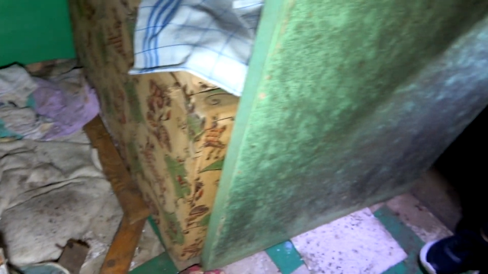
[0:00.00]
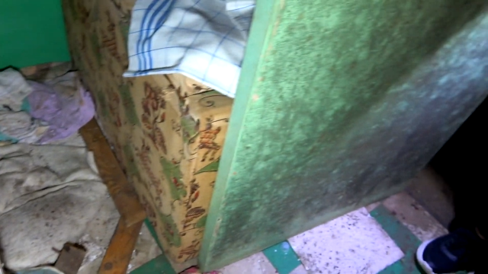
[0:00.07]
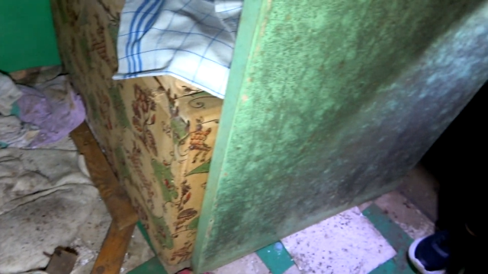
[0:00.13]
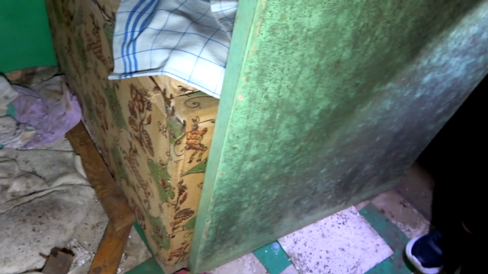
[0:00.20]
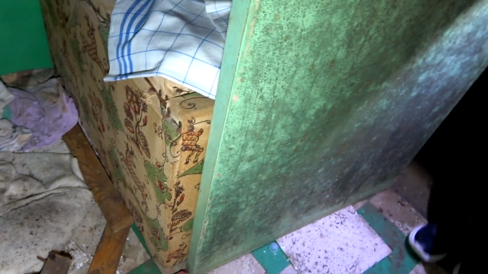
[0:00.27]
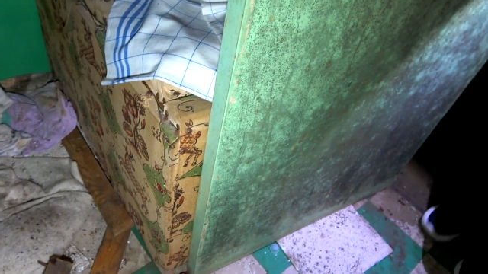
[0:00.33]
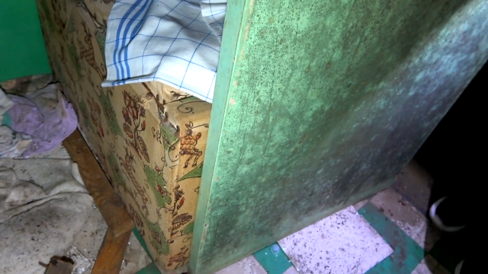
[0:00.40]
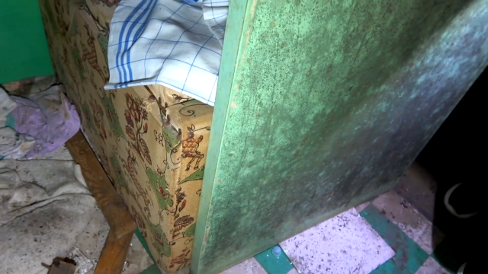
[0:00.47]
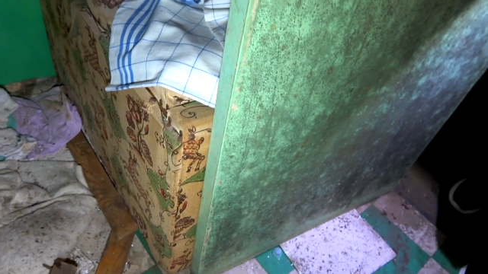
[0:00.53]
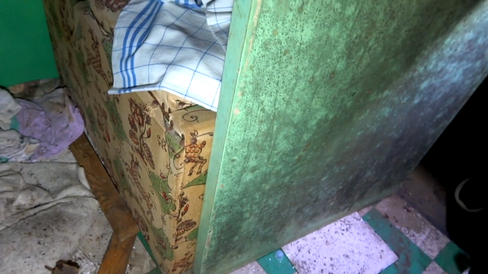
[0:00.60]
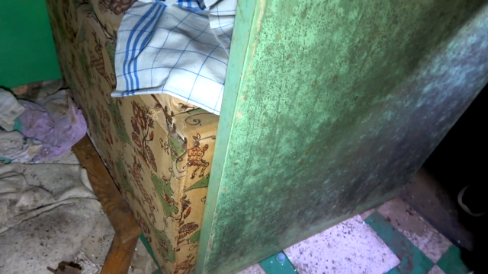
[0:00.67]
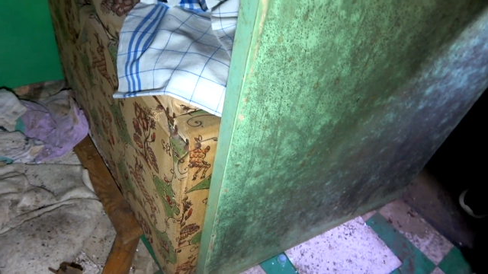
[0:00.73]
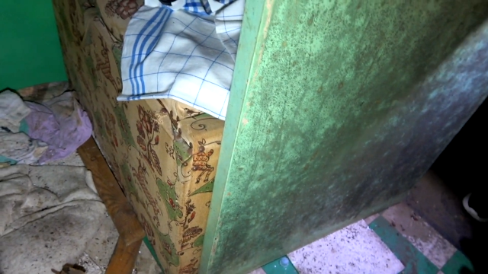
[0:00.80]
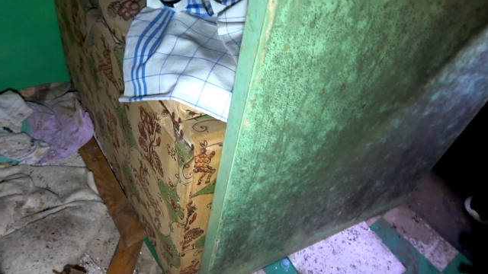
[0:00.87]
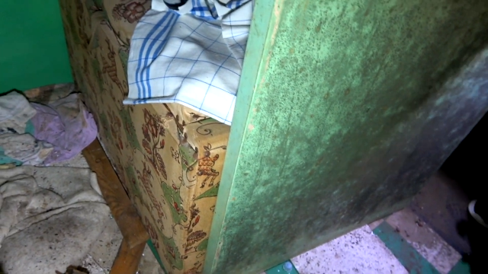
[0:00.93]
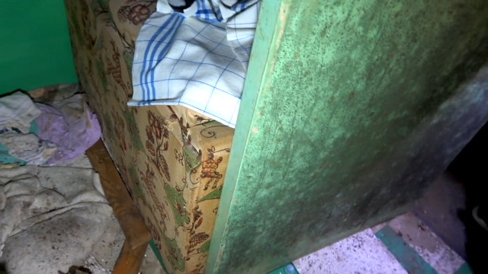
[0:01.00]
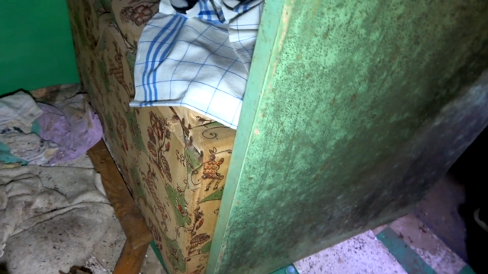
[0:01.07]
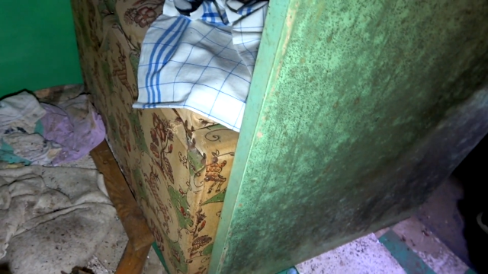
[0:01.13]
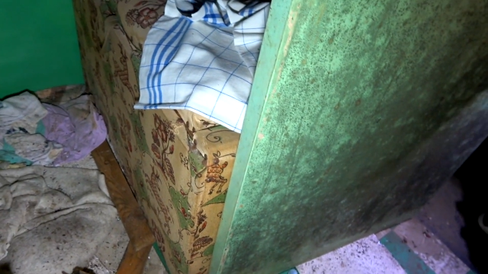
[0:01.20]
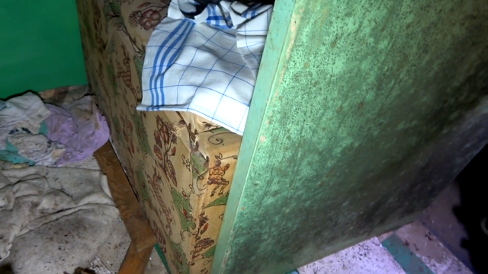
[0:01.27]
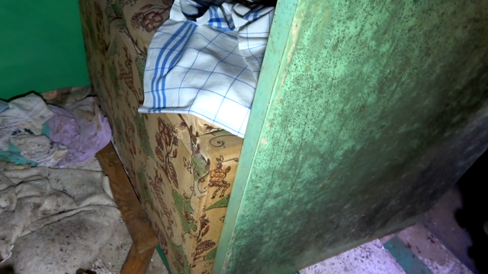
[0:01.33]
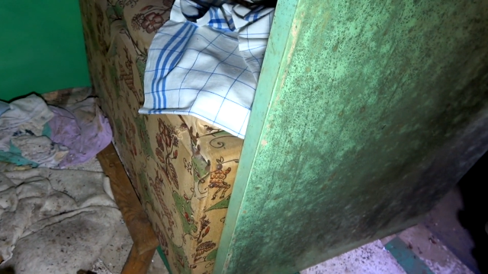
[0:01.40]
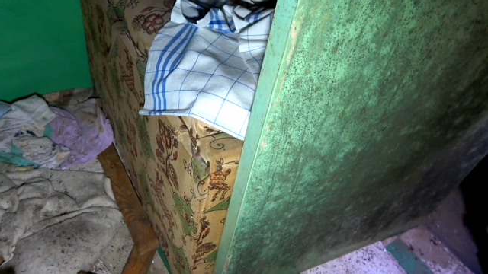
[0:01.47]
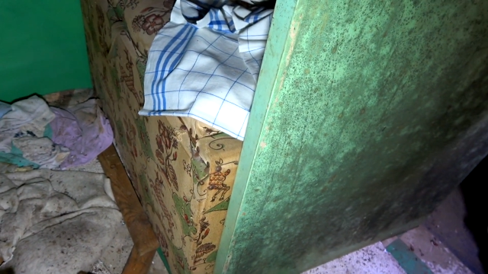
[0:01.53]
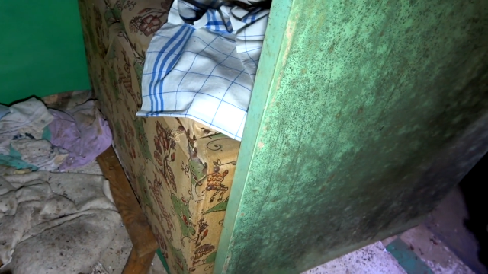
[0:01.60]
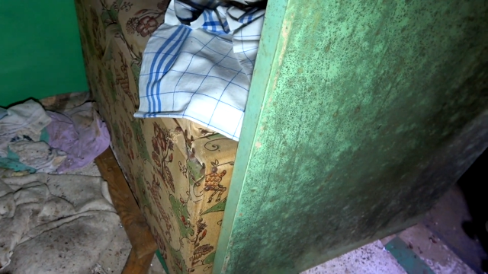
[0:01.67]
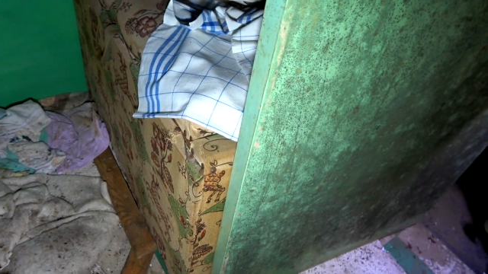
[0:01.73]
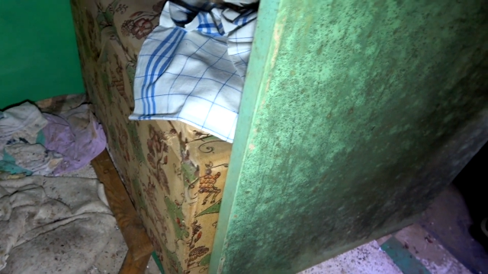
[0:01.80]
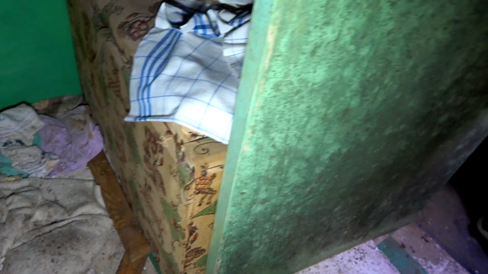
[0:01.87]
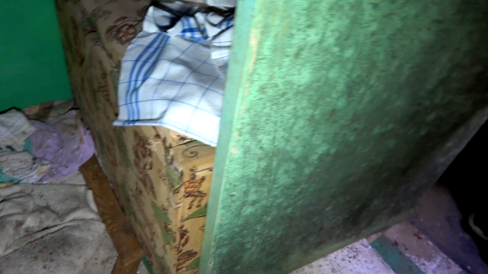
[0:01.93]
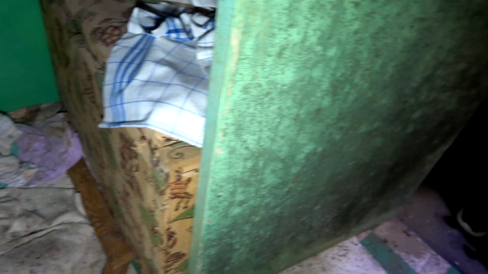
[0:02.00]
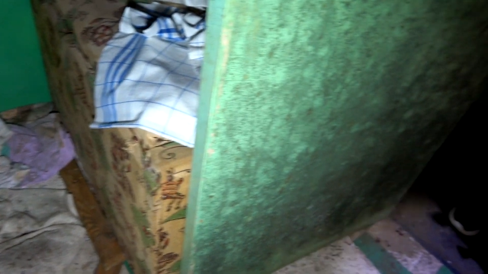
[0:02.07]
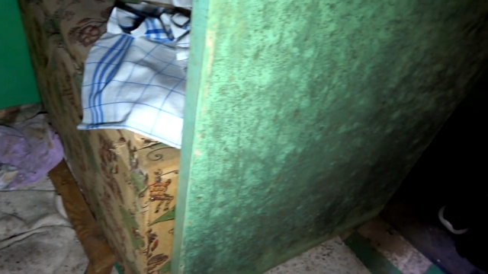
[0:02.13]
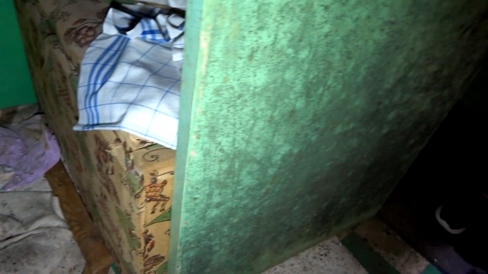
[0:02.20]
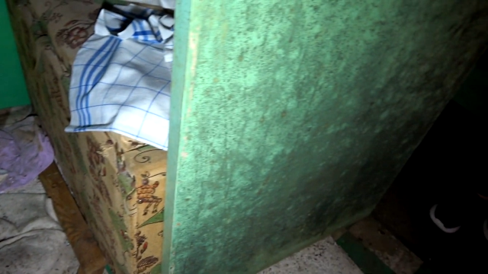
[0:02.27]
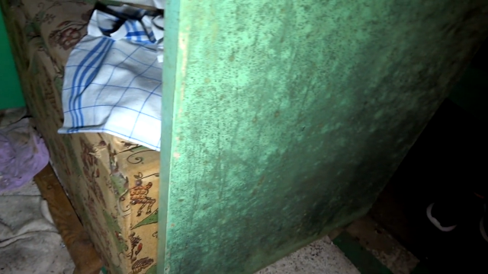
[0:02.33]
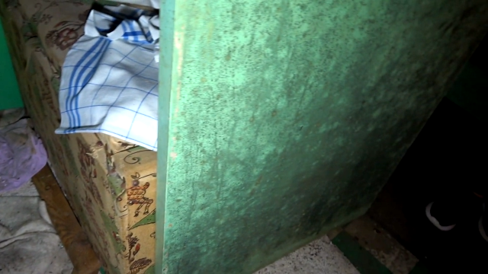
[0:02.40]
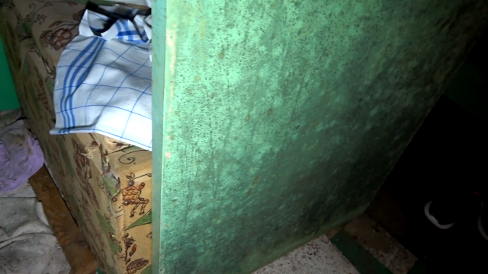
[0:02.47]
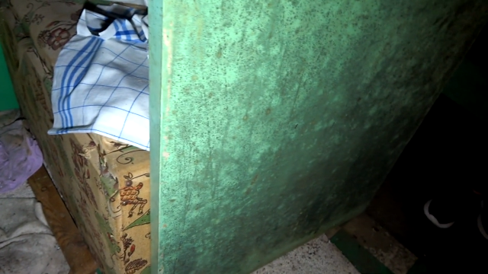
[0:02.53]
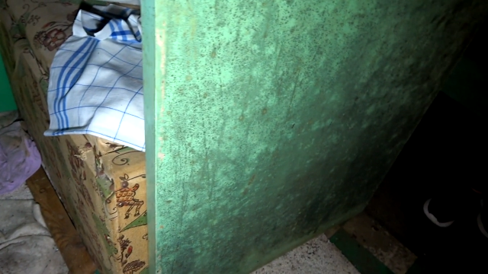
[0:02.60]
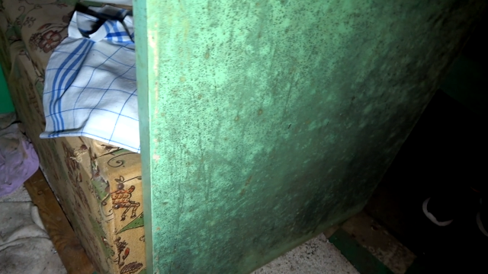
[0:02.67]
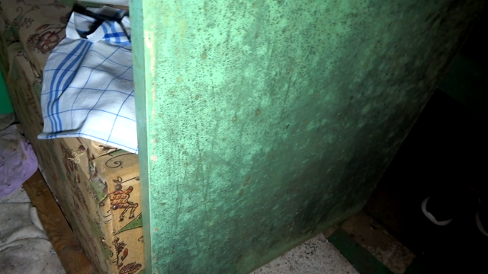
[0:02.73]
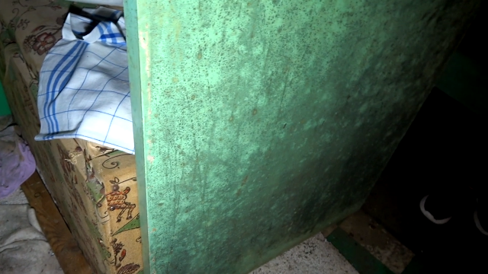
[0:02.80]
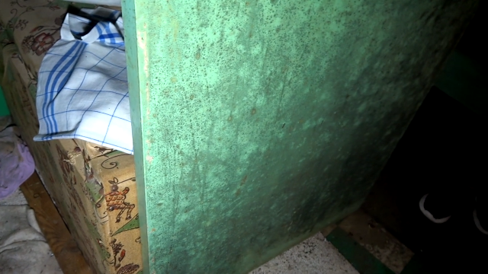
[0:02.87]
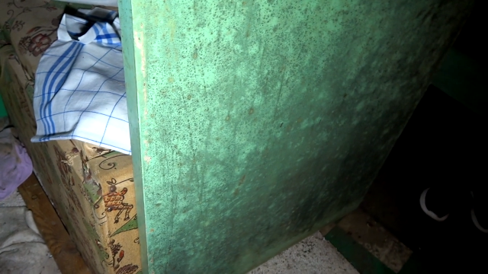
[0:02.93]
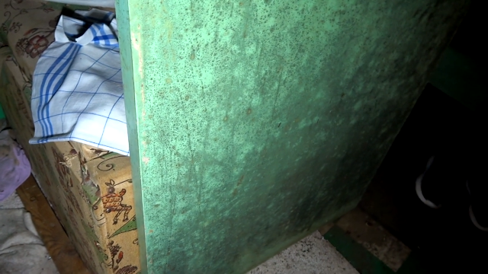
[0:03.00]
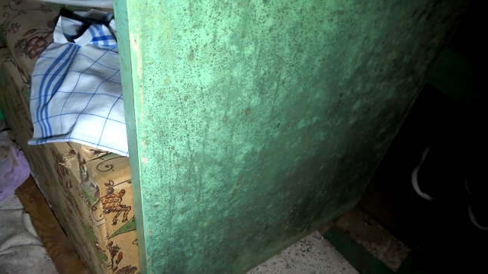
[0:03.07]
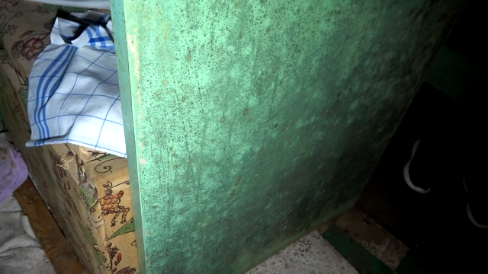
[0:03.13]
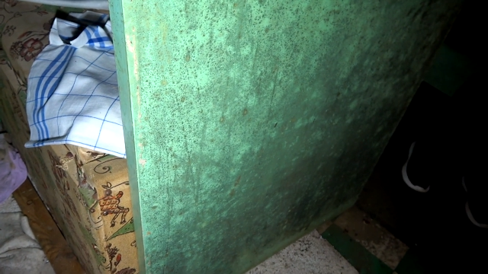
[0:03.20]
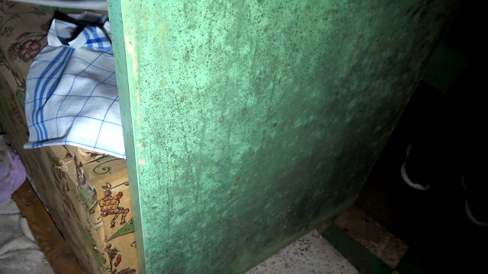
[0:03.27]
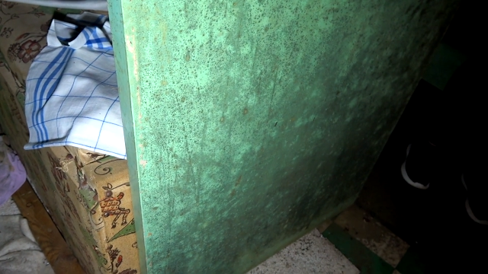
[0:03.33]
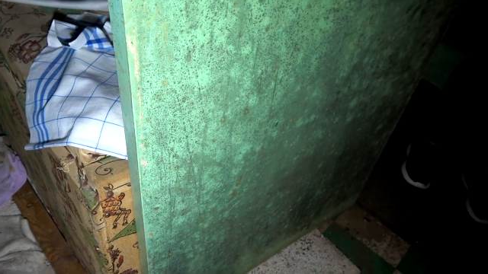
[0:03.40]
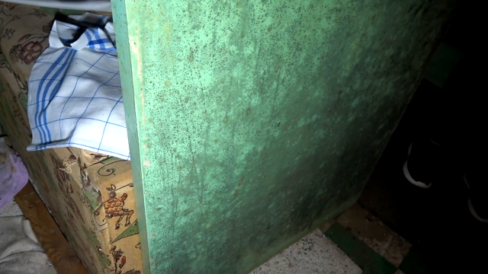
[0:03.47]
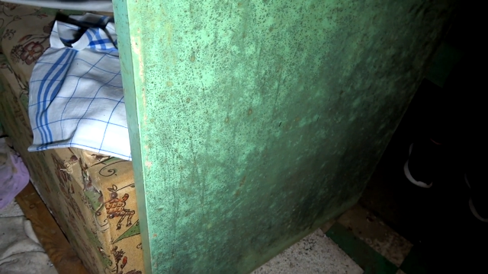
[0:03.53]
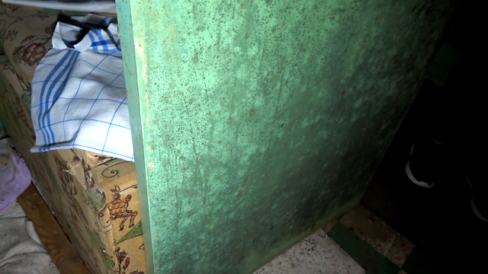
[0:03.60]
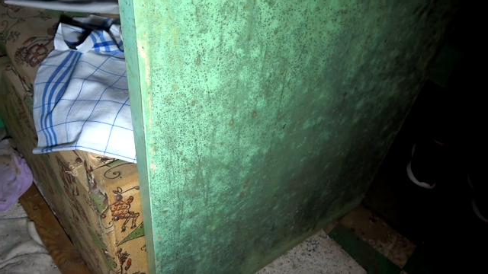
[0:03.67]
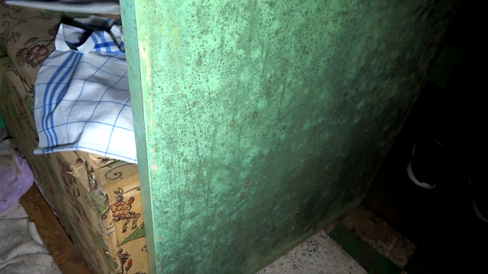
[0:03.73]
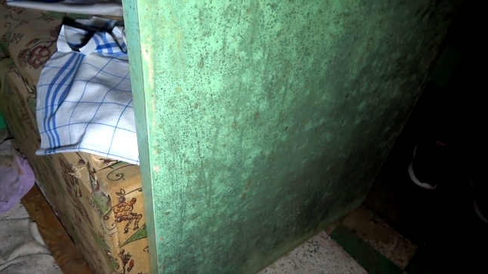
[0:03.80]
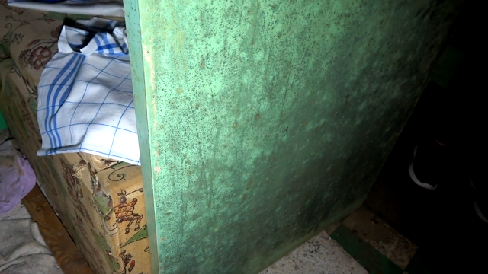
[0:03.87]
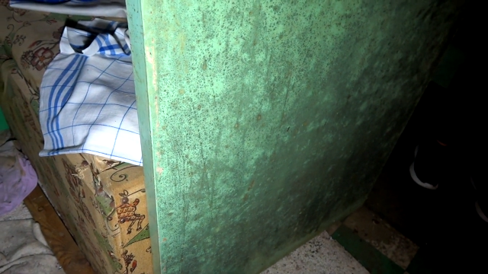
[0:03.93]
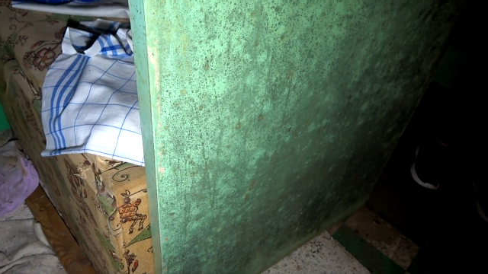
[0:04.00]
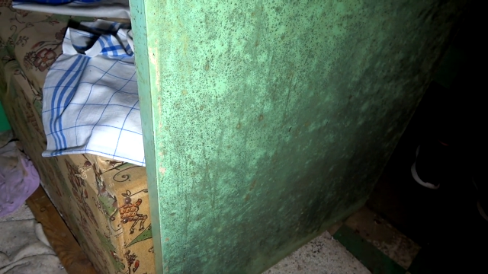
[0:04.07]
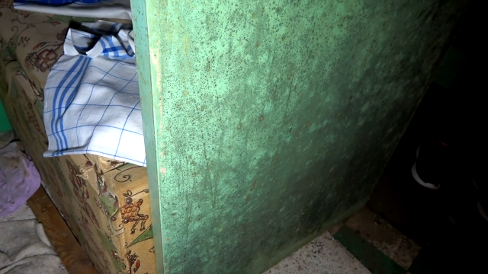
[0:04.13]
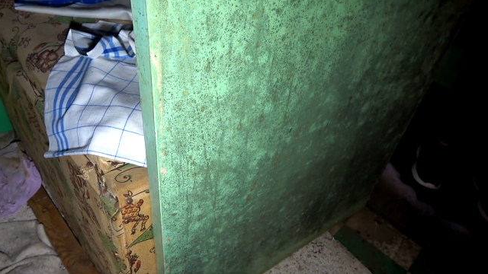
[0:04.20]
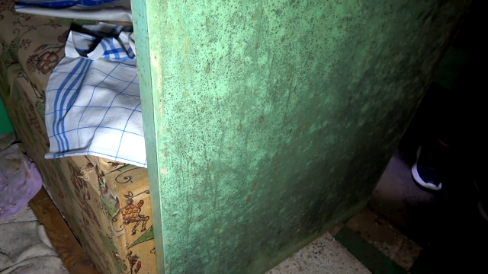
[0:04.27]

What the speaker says: (no speaker visible)